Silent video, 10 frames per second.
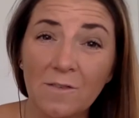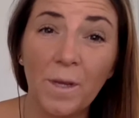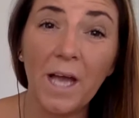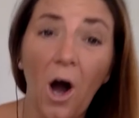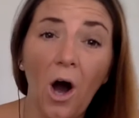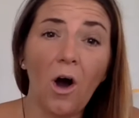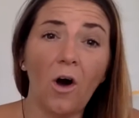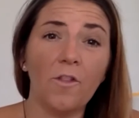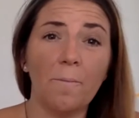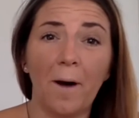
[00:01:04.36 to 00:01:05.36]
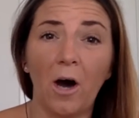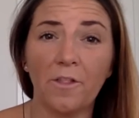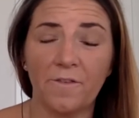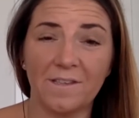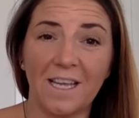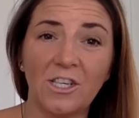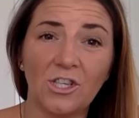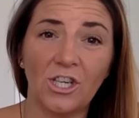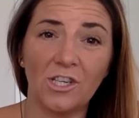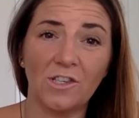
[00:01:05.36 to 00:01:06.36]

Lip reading: because we are on the path of ascension.